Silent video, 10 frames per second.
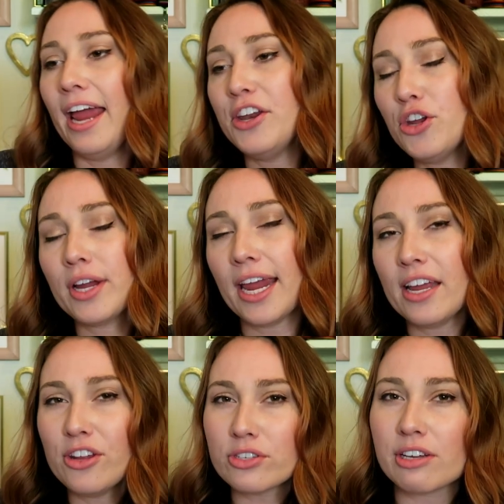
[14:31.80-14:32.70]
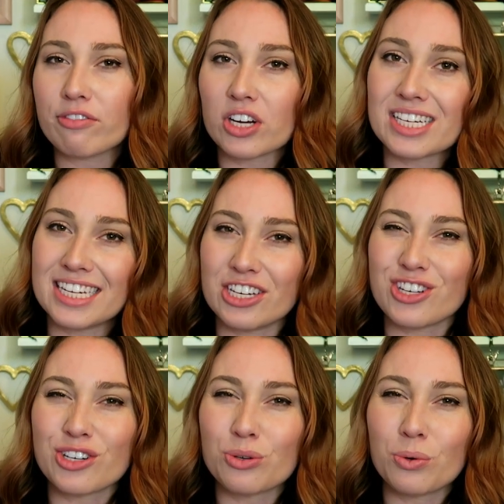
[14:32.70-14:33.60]
and you can use it for a
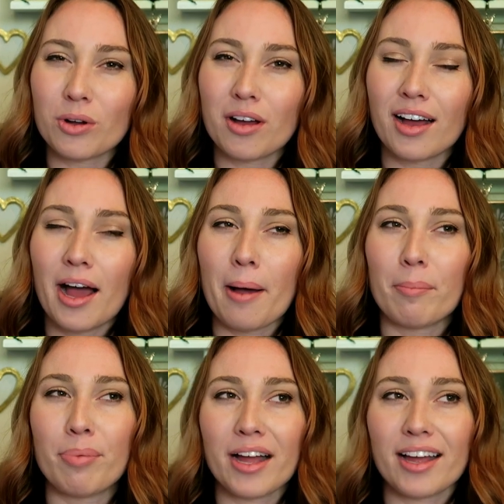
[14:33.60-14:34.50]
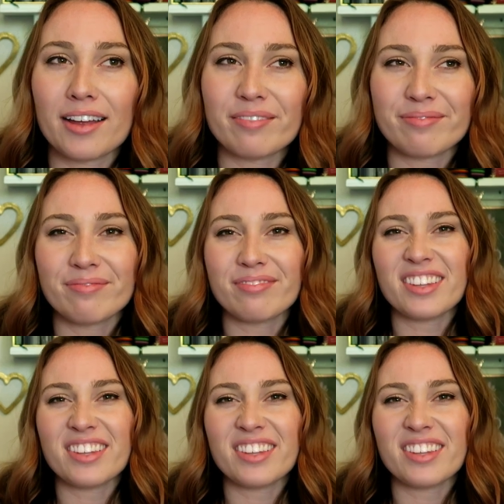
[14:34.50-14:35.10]
teaching tool, but